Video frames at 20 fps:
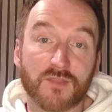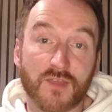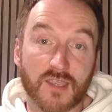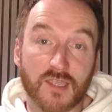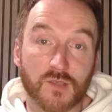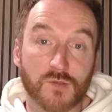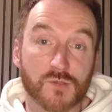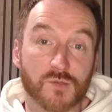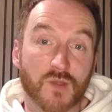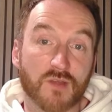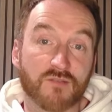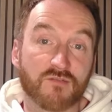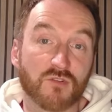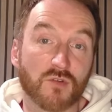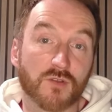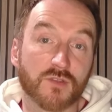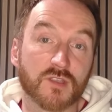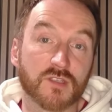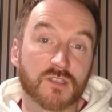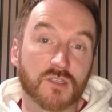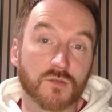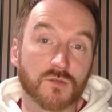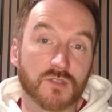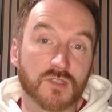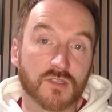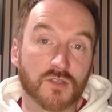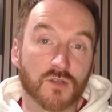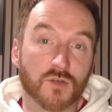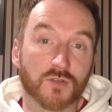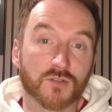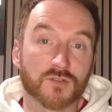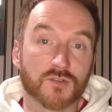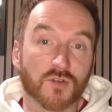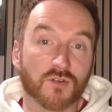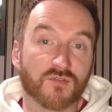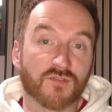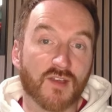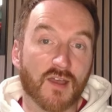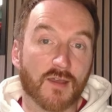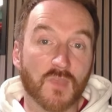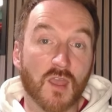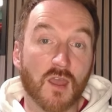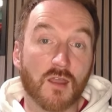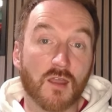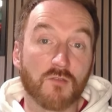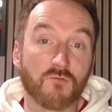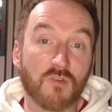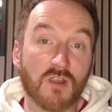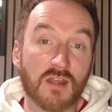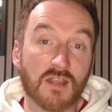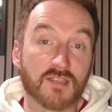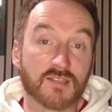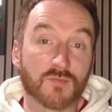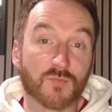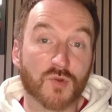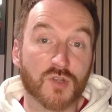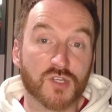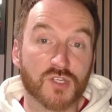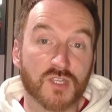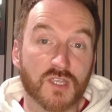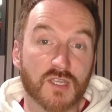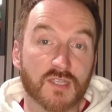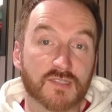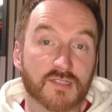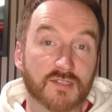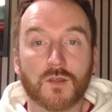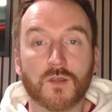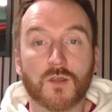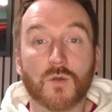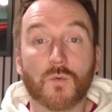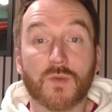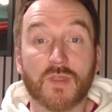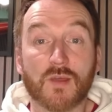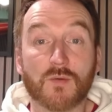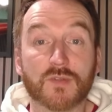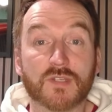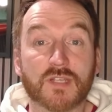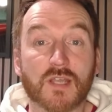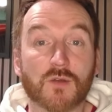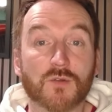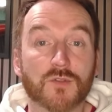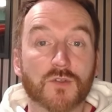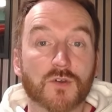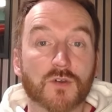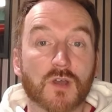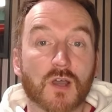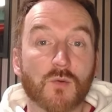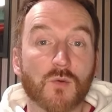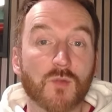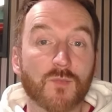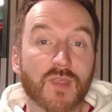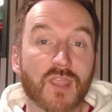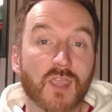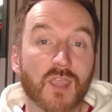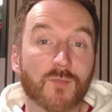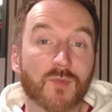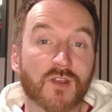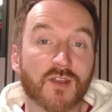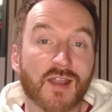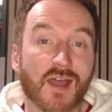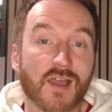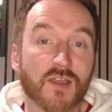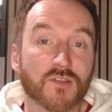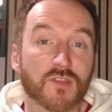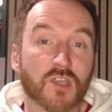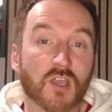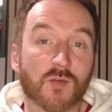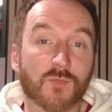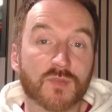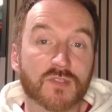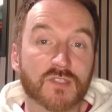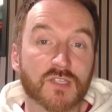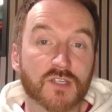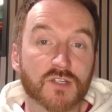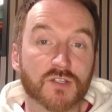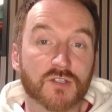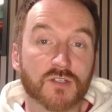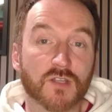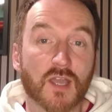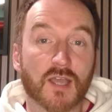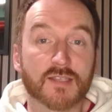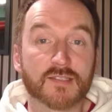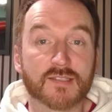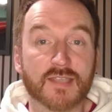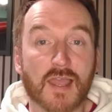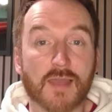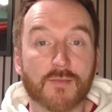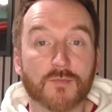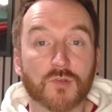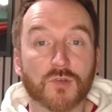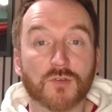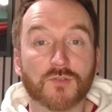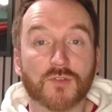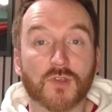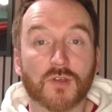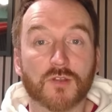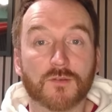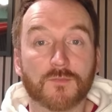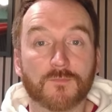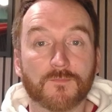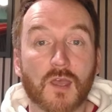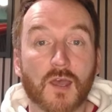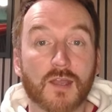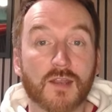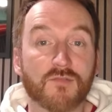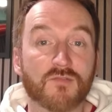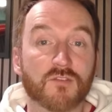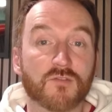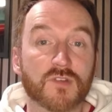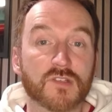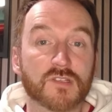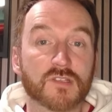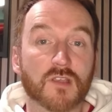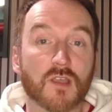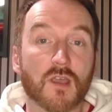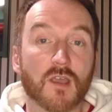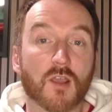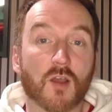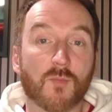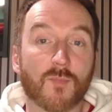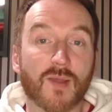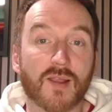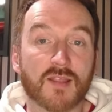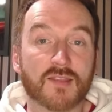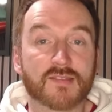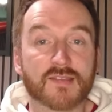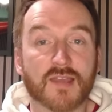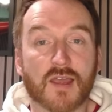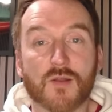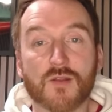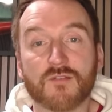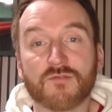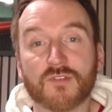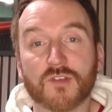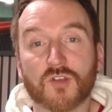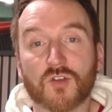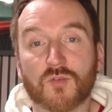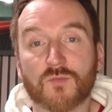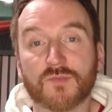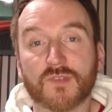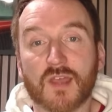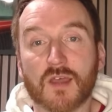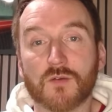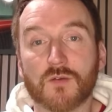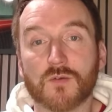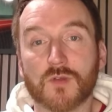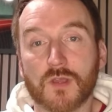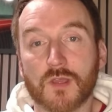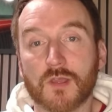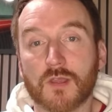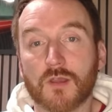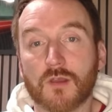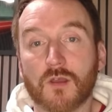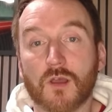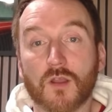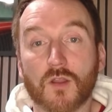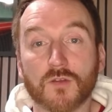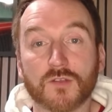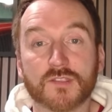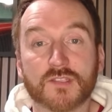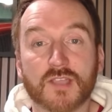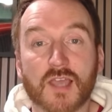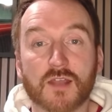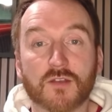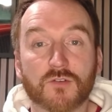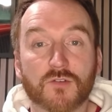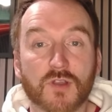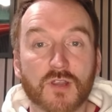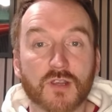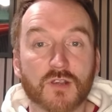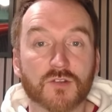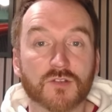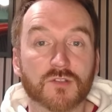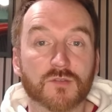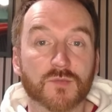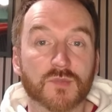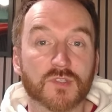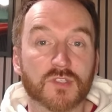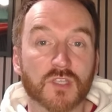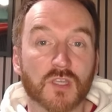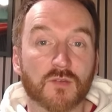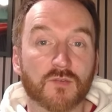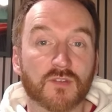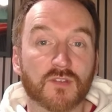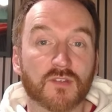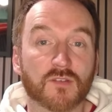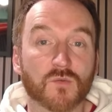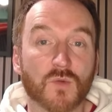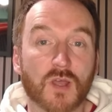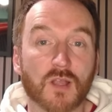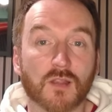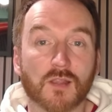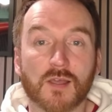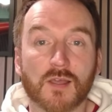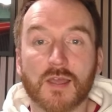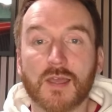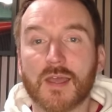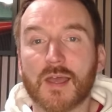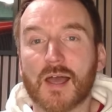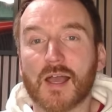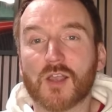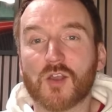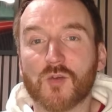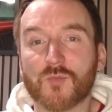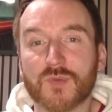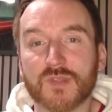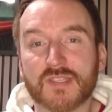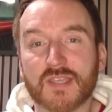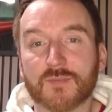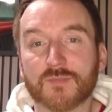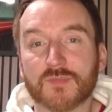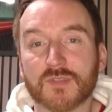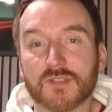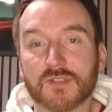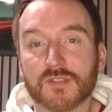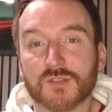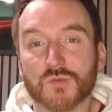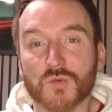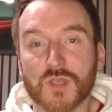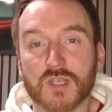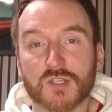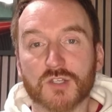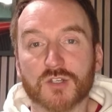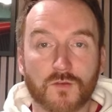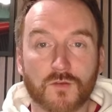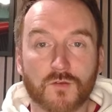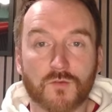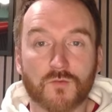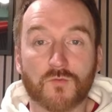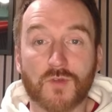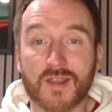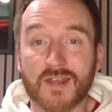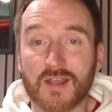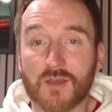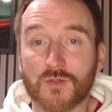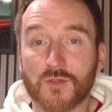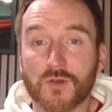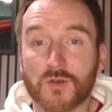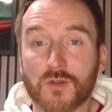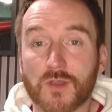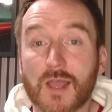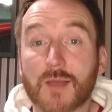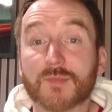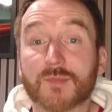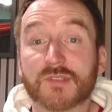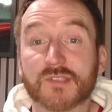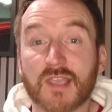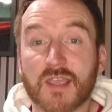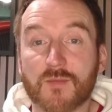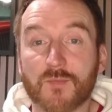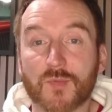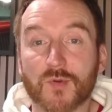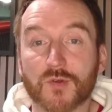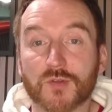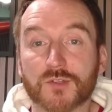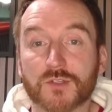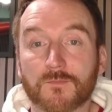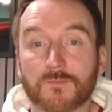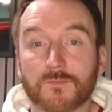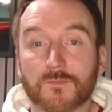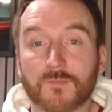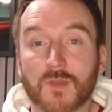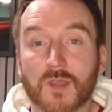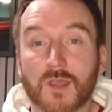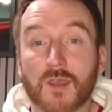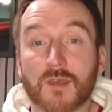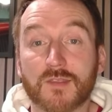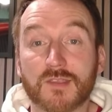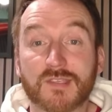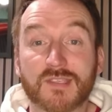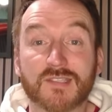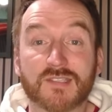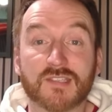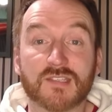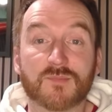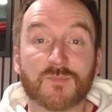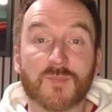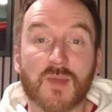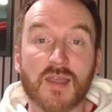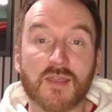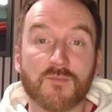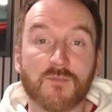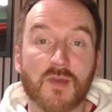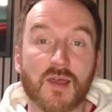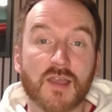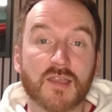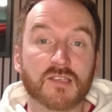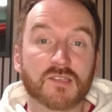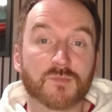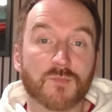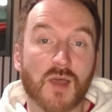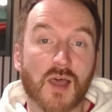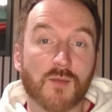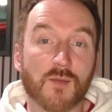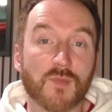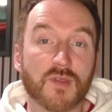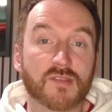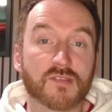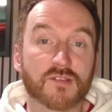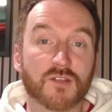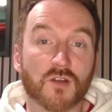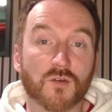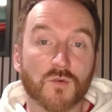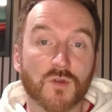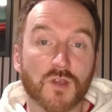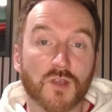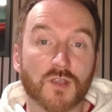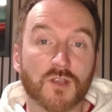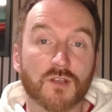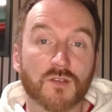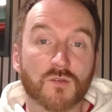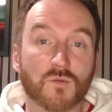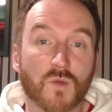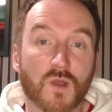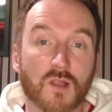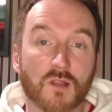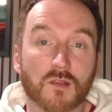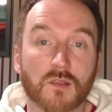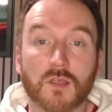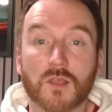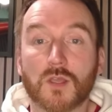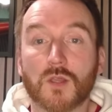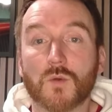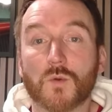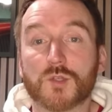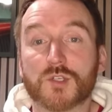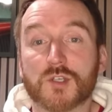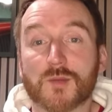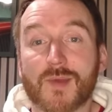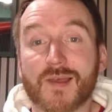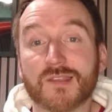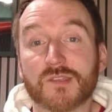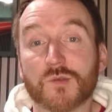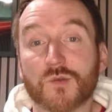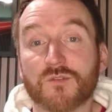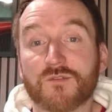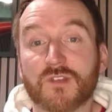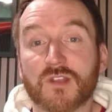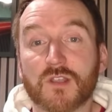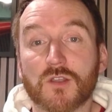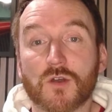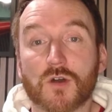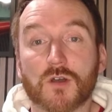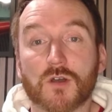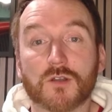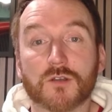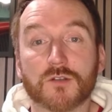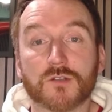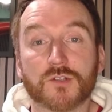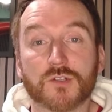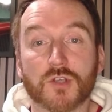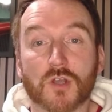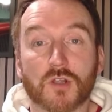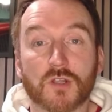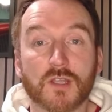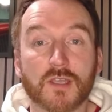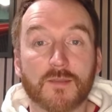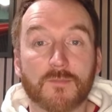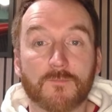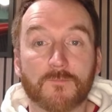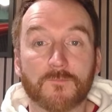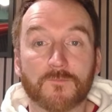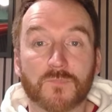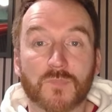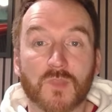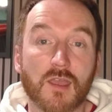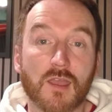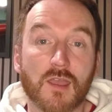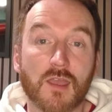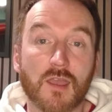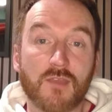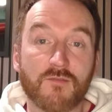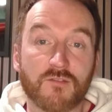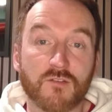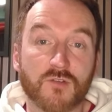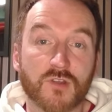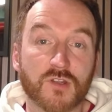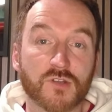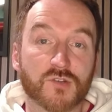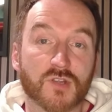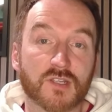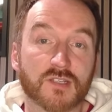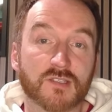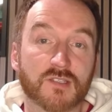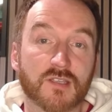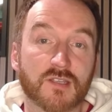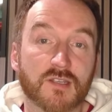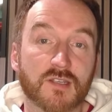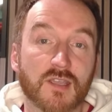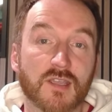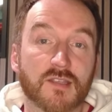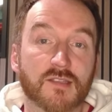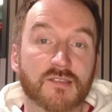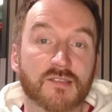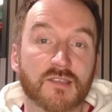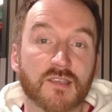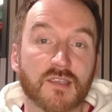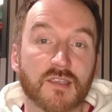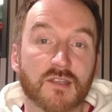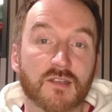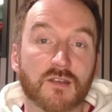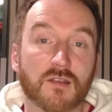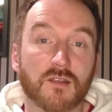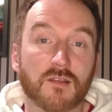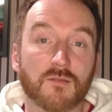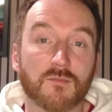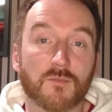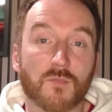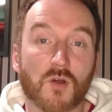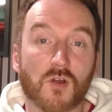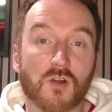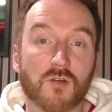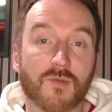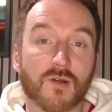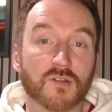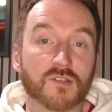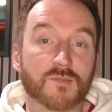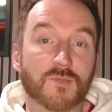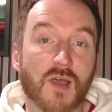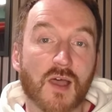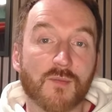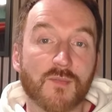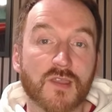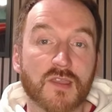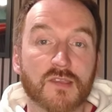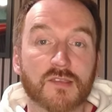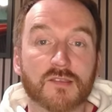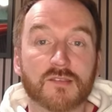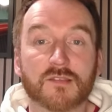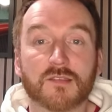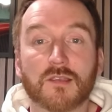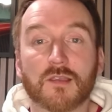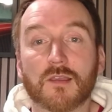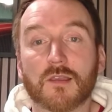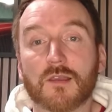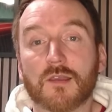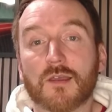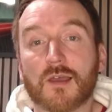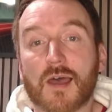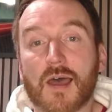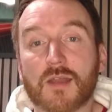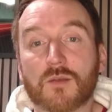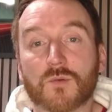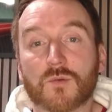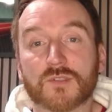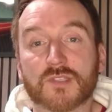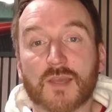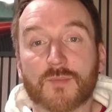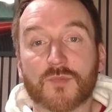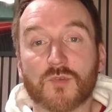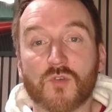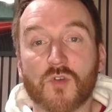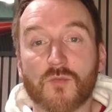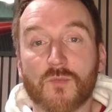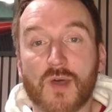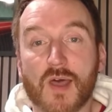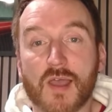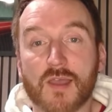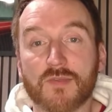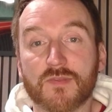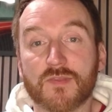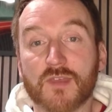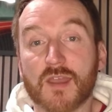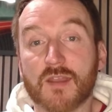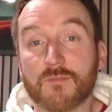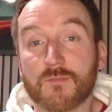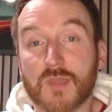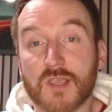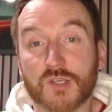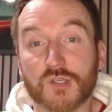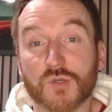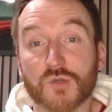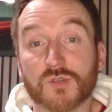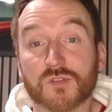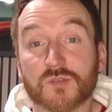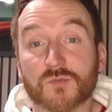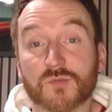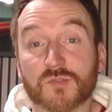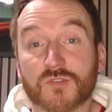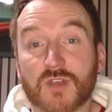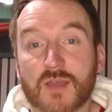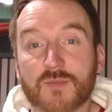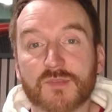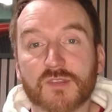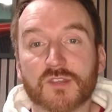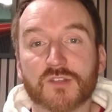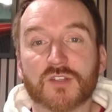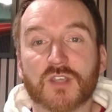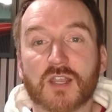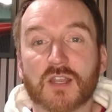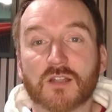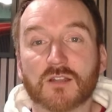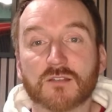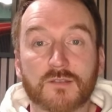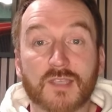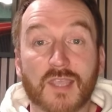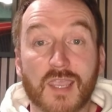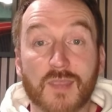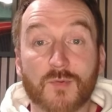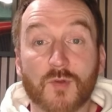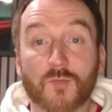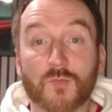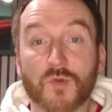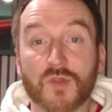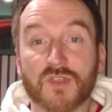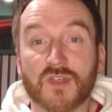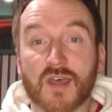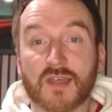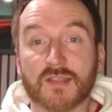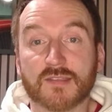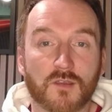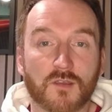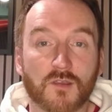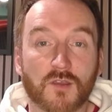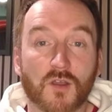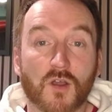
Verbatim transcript: Thank you to everyone that's used this code so far. It really is appreciated. Without doubt though, I will be keeping an eye on the competition as time goes on, and if there is a compelling tariff that comes out, alongside great customer service as well, I could be tempted to switch. Right now though, I'm staying put. And this is despite my smart meter not working as well, which I might do a video on shortly. If you're interested in seeing more about smart meters and what's happening with mine, then make sure you subscribe to the channel to keep up with that.